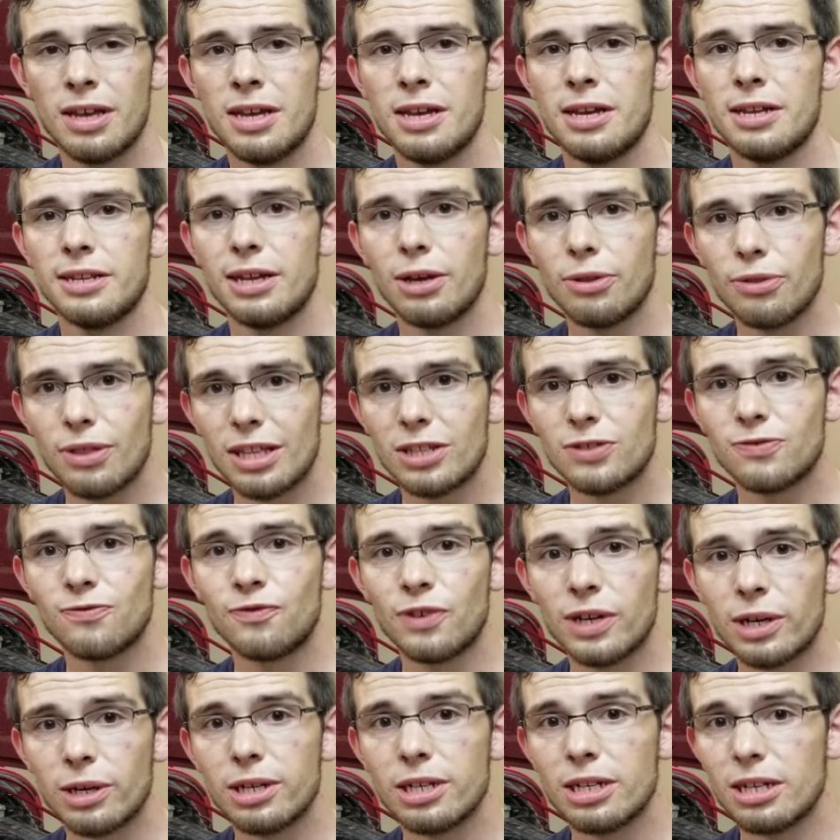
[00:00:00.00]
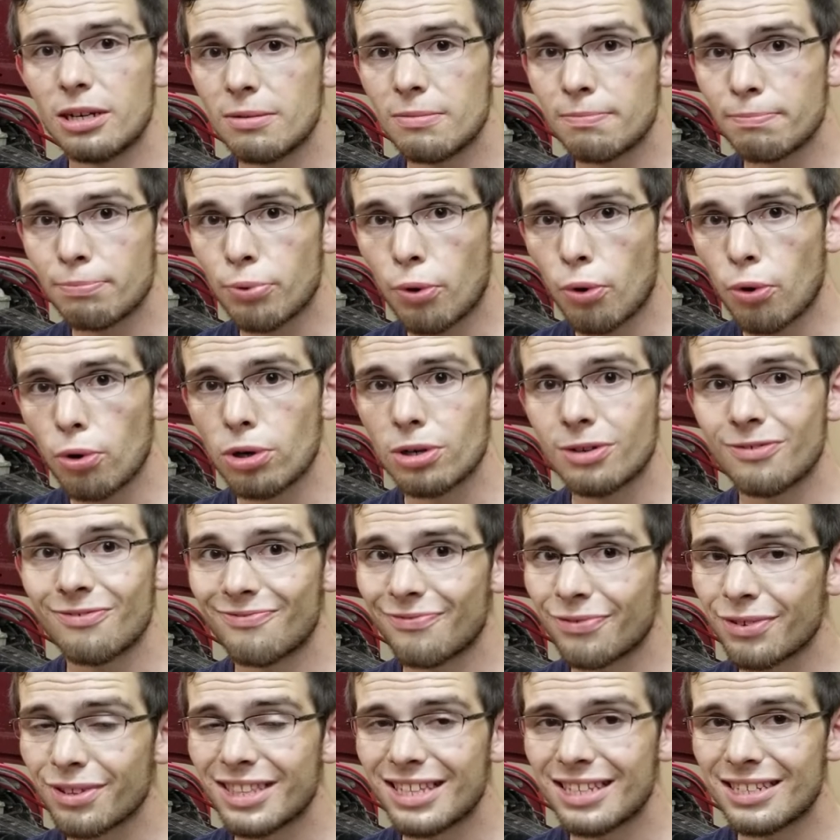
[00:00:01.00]
Now that's very important for
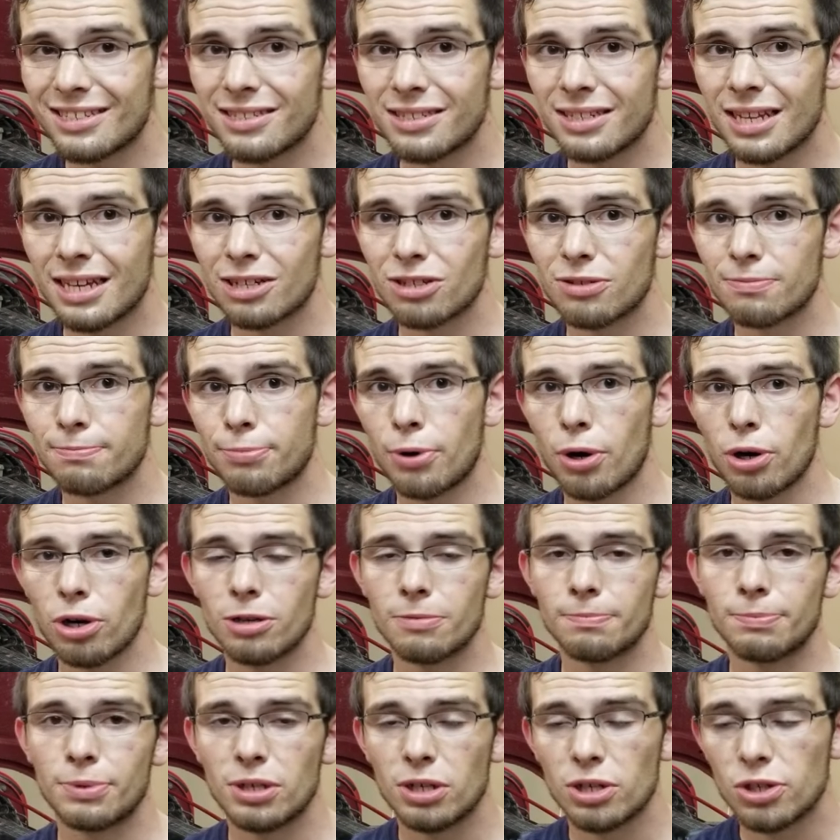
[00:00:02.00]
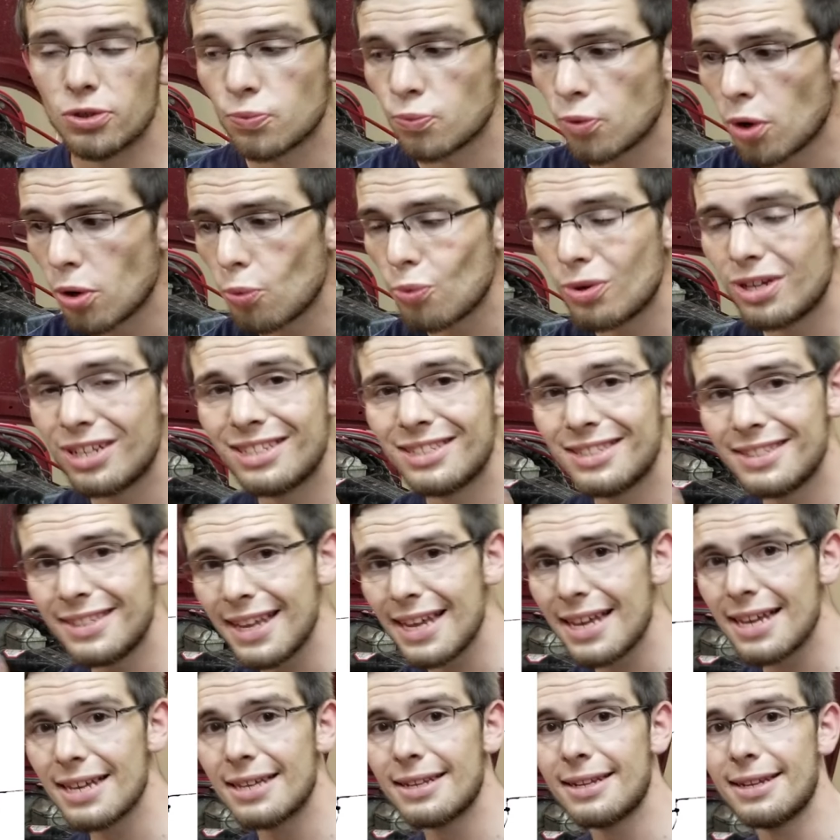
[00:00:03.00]
this next part, because what we
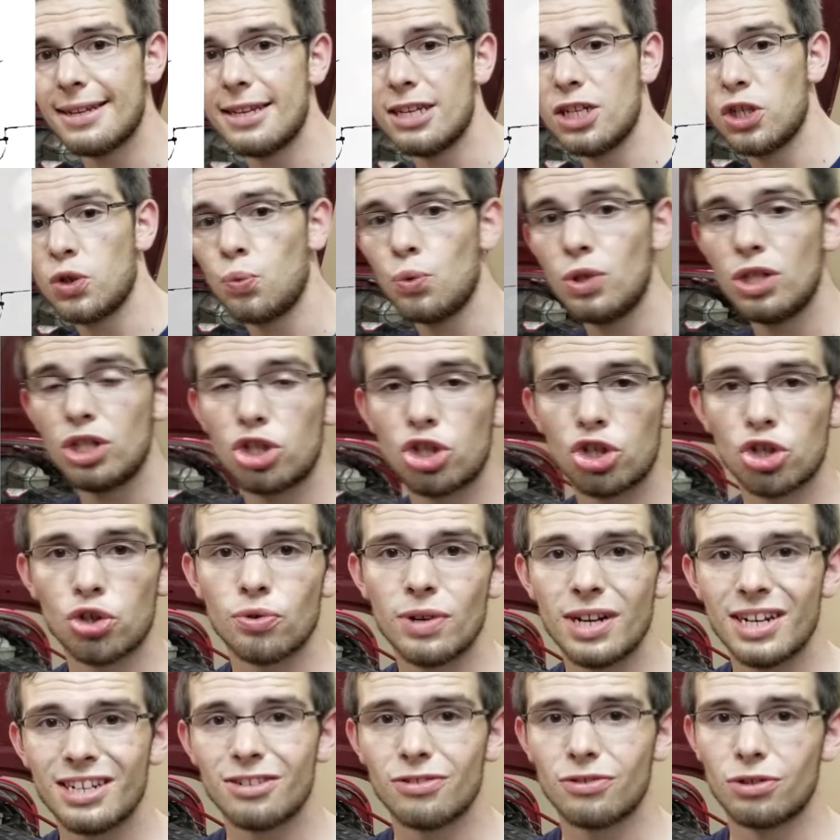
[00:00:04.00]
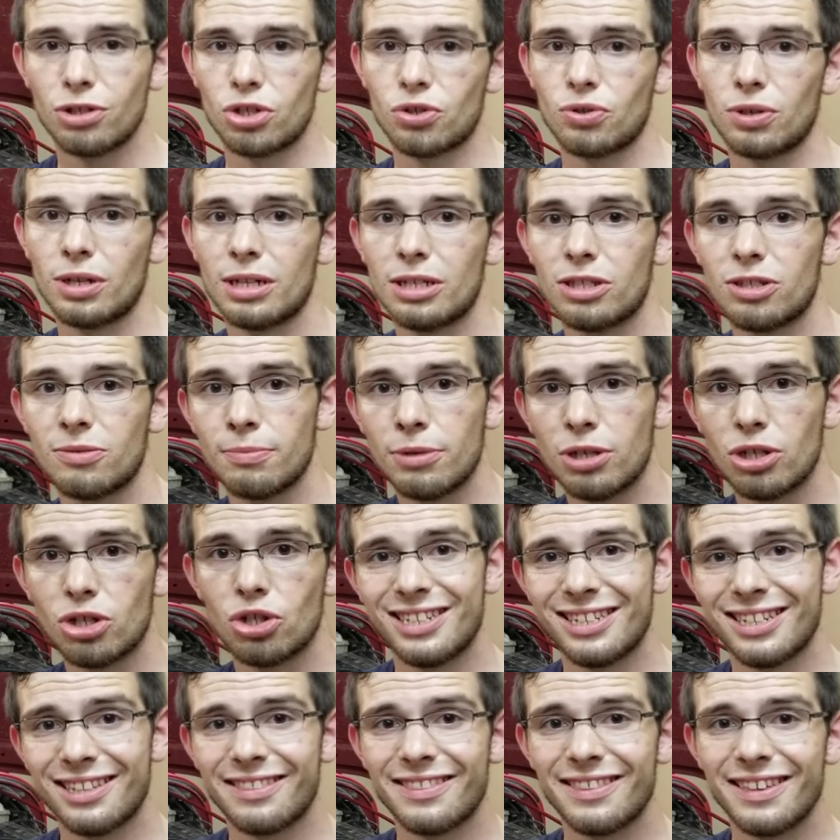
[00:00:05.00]
did is we tricked the transmission
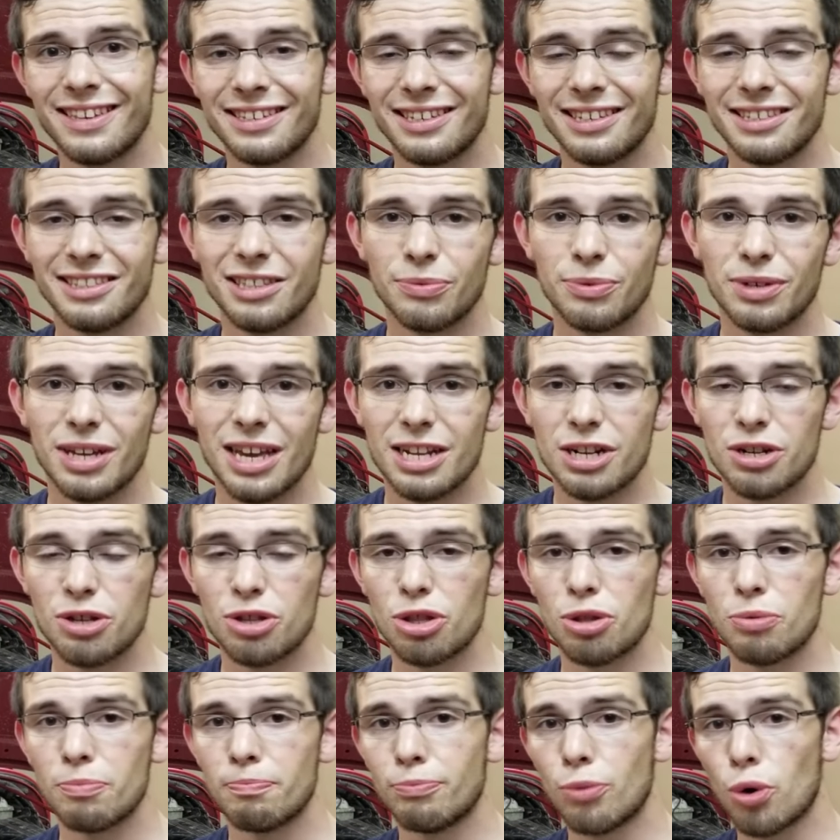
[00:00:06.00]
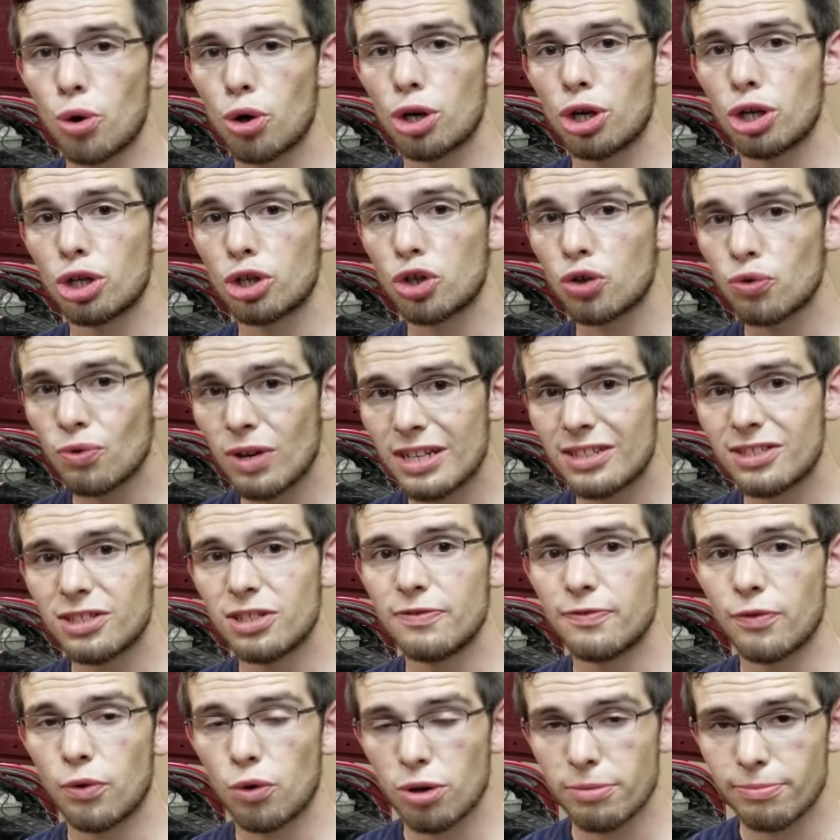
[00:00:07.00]
into thinking that we had a more
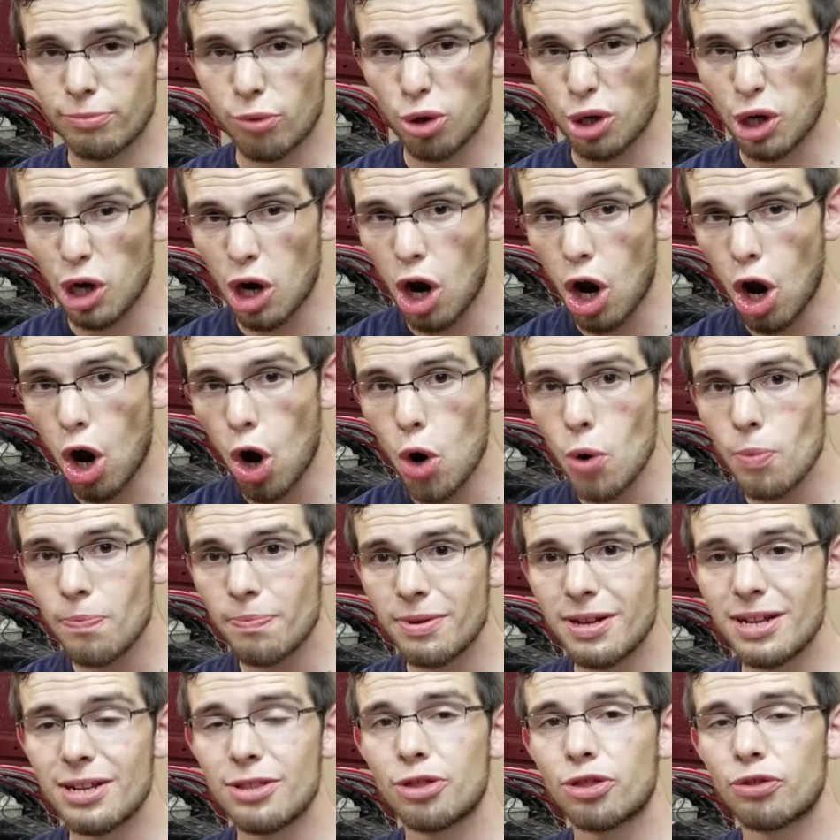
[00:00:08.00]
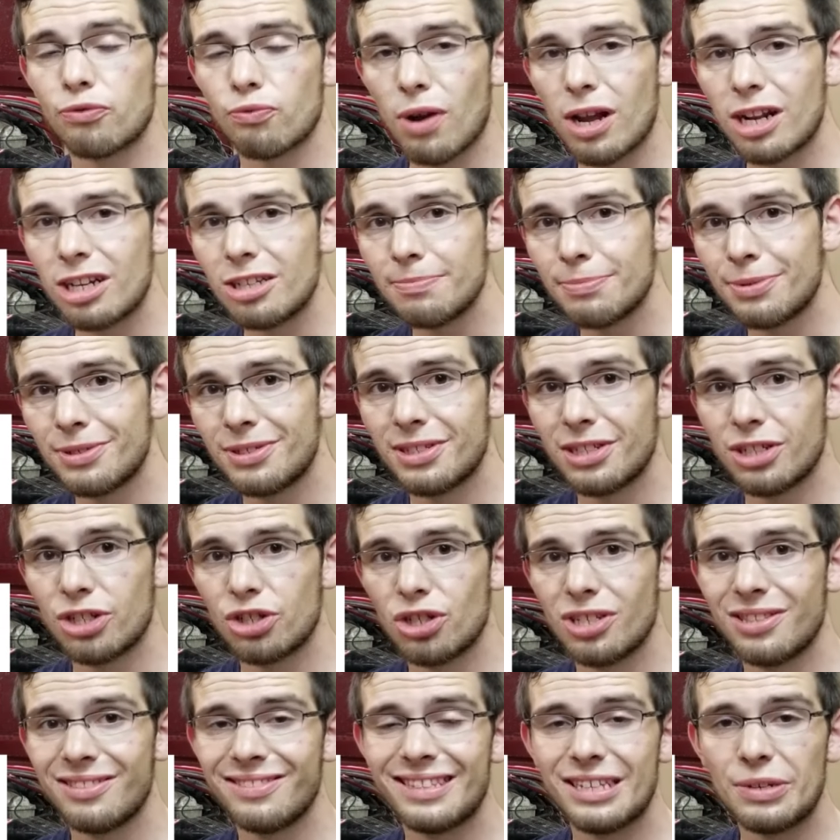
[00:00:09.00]
aggressive or more open throttle
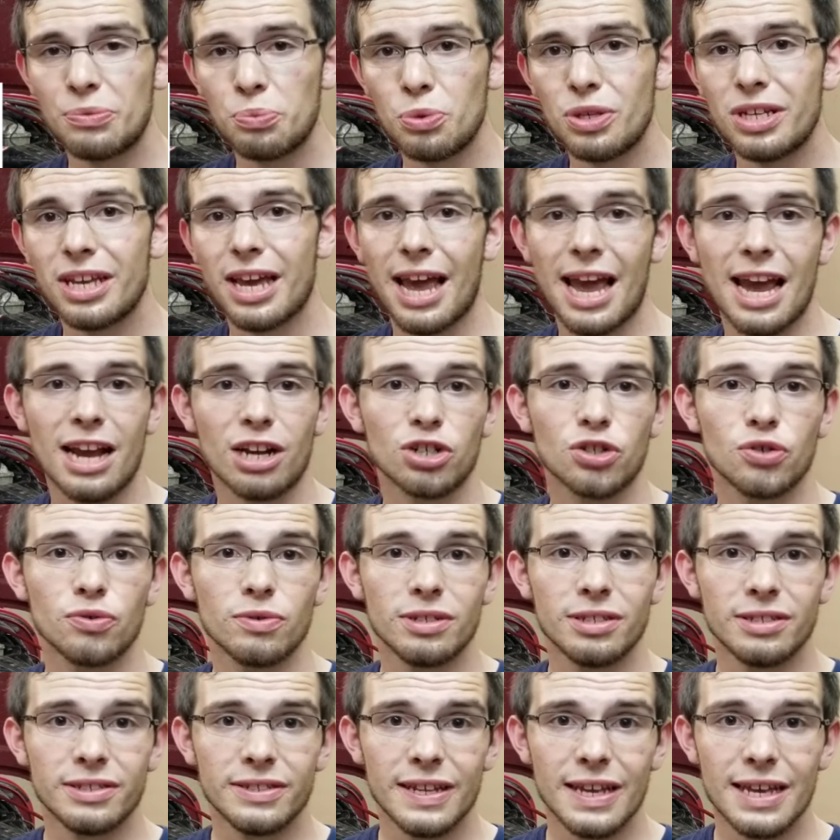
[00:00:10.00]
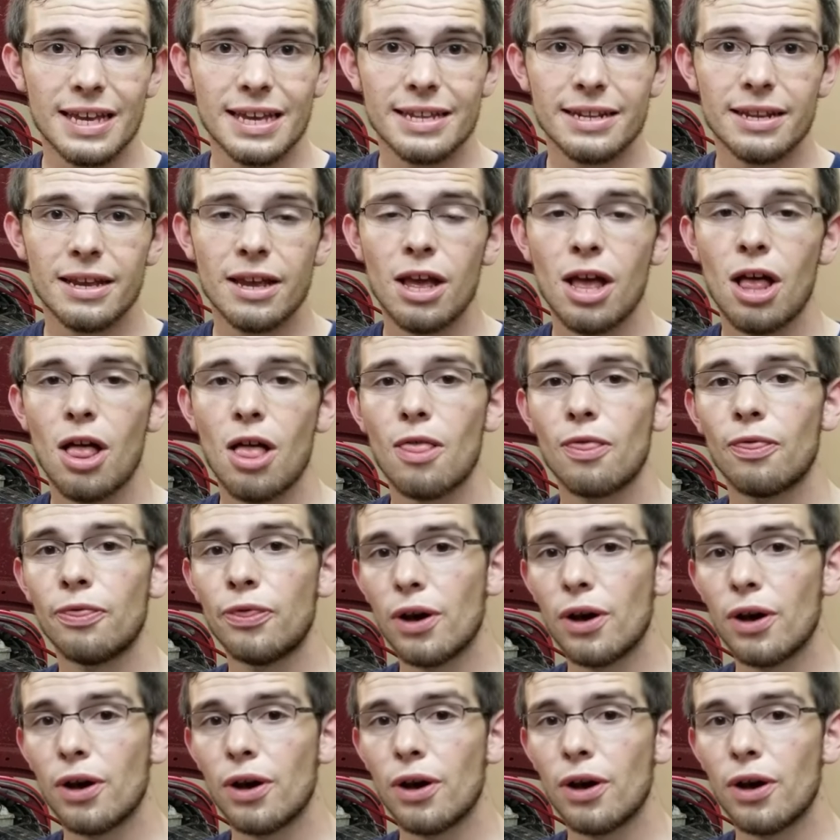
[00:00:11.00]
position than we actually did,